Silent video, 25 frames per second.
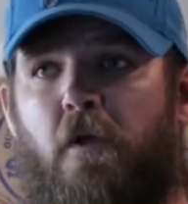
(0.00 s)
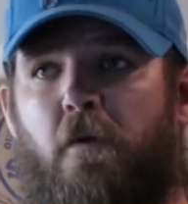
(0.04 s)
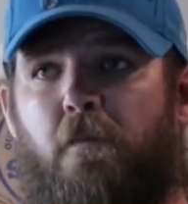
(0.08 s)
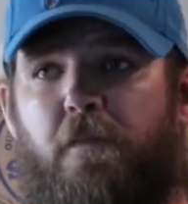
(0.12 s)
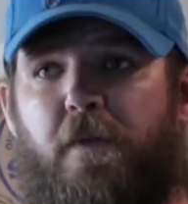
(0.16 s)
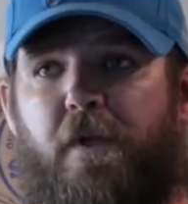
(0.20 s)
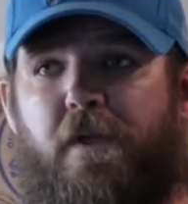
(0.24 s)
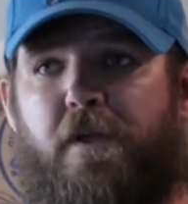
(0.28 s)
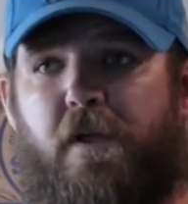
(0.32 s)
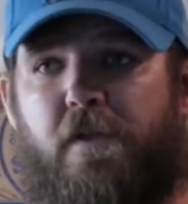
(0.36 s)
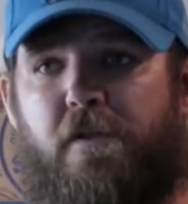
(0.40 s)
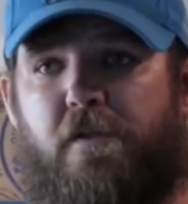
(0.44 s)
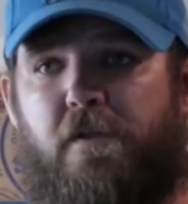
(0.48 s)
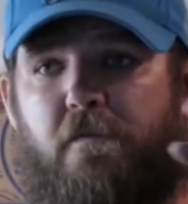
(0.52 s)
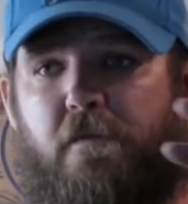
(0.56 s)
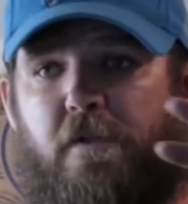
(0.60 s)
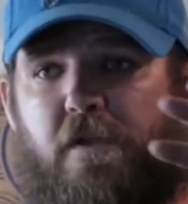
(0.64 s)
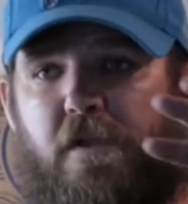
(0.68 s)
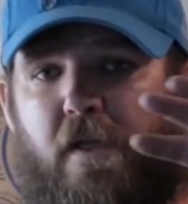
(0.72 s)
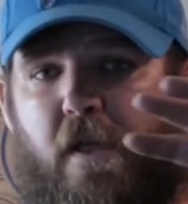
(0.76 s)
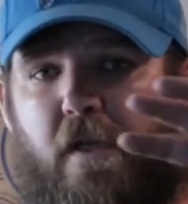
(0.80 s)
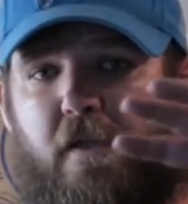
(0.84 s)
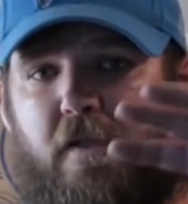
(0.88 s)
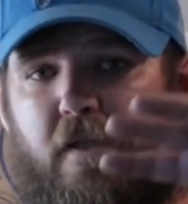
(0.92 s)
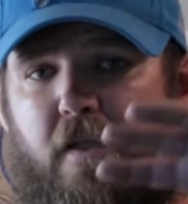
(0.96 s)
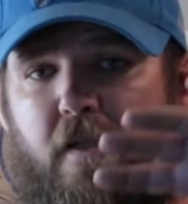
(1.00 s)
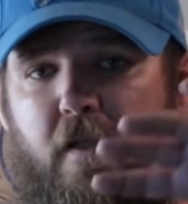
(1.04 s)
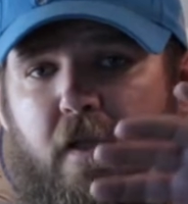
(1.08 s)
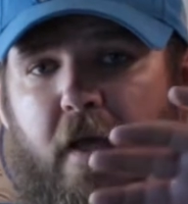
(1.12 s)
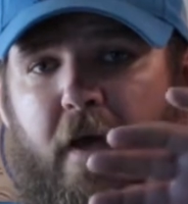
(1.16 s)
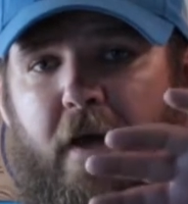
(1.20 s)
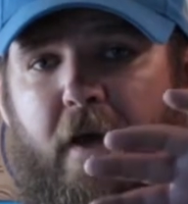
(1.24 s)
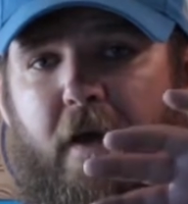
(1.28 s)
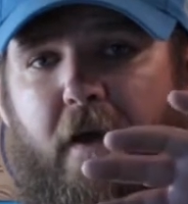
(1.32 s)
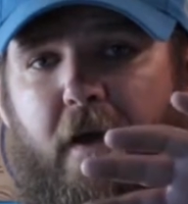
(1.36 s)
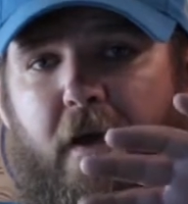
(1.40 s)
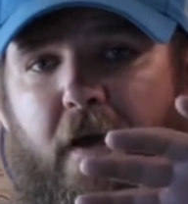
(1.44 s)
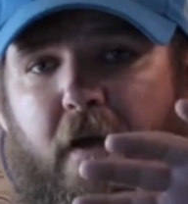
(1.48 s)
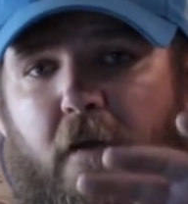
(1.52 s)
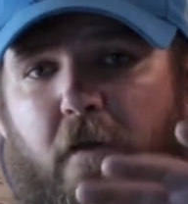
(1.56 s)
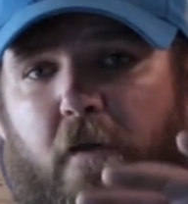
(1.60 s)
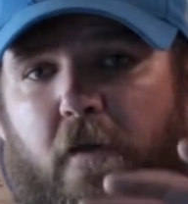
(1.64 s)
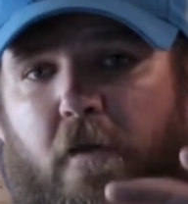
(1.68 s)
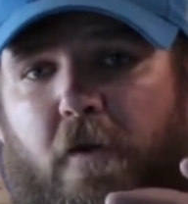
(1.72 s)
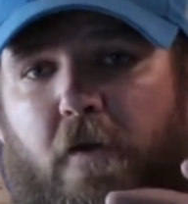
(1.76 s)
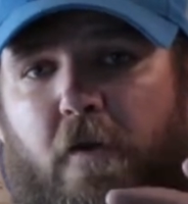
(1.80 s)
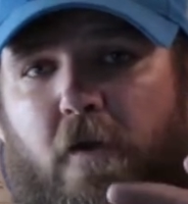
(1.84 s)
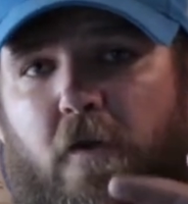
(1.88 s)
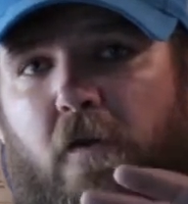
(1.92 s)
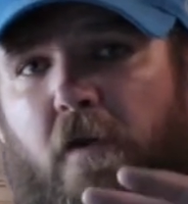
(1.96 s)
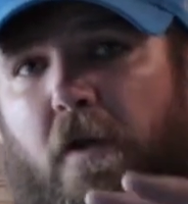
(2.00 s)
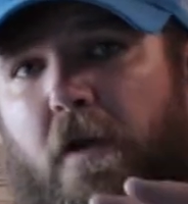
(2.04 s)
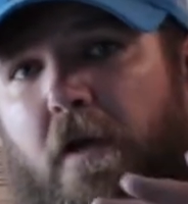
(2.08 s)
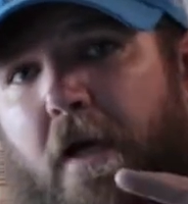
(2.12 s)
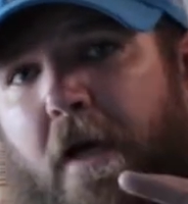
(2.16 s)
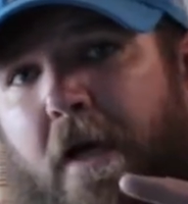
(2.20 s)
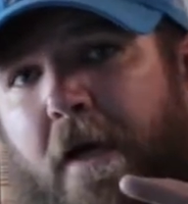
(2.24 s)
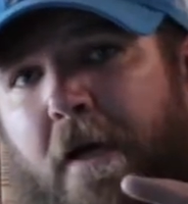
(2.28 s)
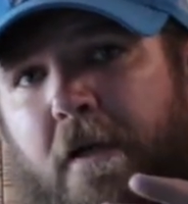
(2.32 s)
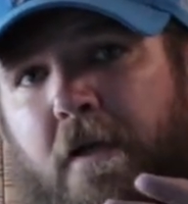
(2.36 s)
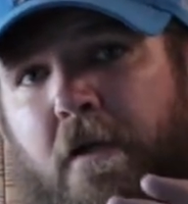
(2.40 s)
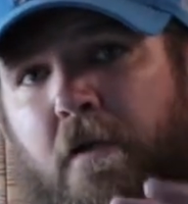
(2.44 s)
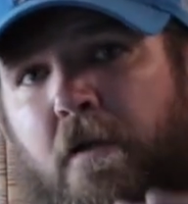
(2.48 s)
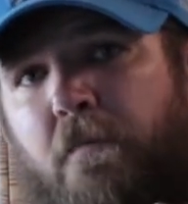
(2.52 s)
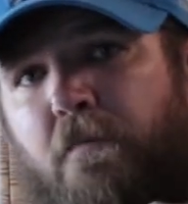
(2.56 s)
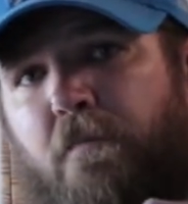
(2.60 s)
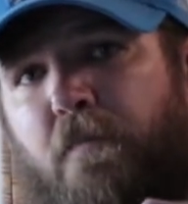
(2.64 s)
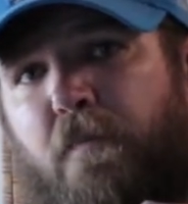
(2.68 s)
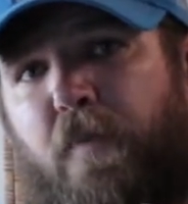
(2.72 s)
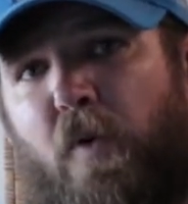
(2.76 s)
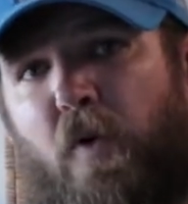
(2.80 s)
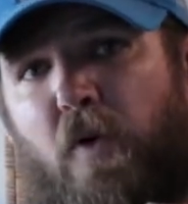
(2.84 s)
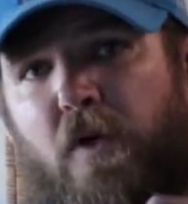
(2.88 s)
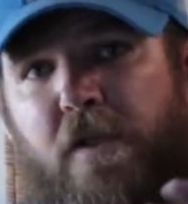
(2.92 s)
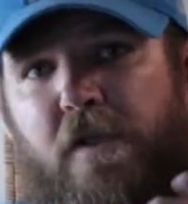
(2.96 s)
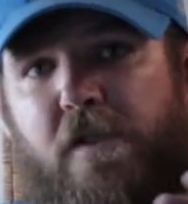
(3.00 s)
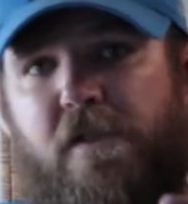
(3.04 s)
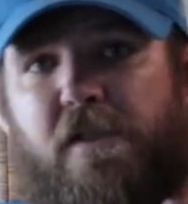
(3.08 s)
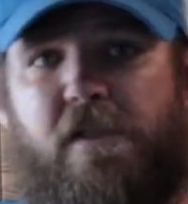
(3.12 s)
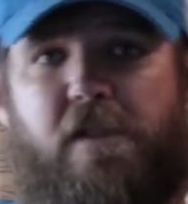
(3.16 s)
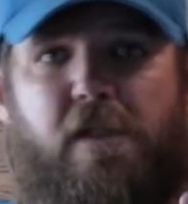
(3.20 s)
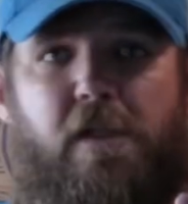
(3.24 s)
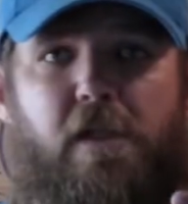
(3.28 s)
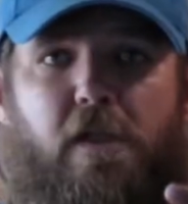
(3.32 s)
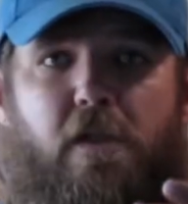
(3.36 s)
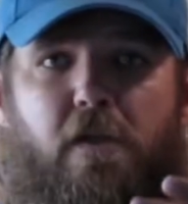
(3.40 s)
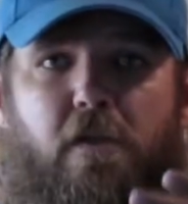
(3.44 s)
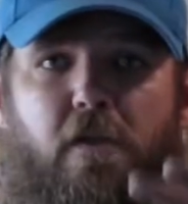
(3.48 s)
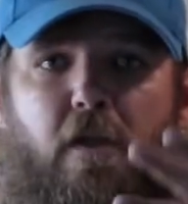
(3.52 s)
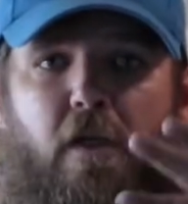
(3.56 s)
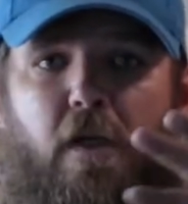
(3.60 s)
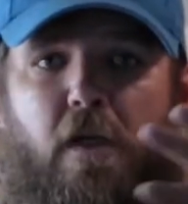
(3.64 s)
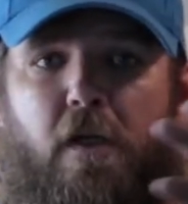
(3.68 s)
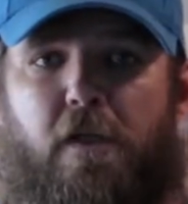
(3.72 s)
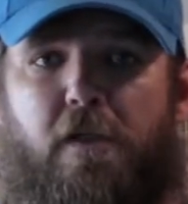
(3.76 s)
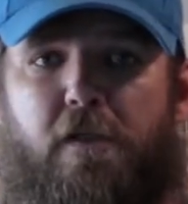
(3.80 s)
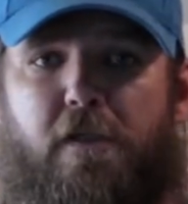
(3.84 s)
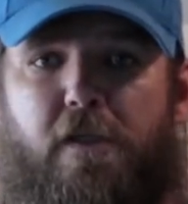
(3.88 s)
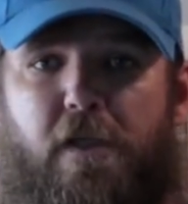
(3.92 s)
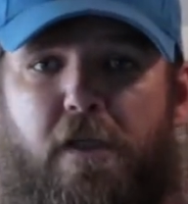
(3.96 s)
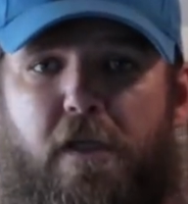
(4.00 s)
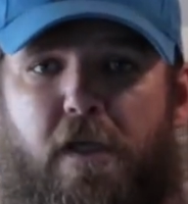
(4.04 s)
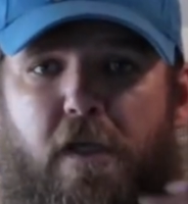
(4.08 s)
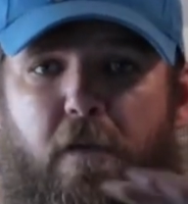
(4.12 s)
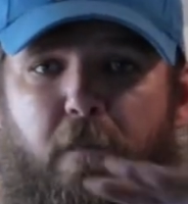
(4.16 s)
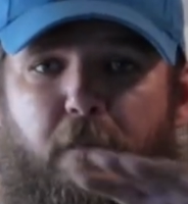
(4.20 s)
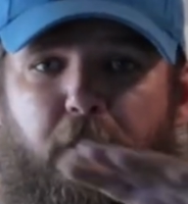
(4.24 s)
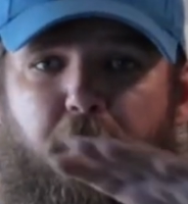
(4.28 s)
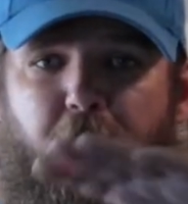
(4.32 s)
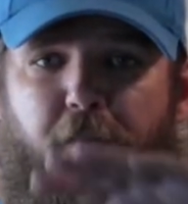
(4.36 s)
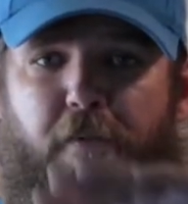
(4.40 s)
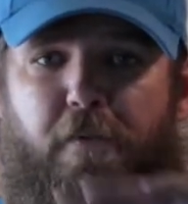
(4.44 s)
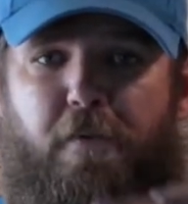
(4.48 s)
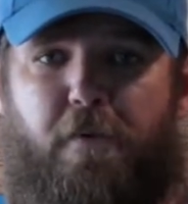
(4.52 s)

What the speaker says: because it was just that little added buoyancy to keep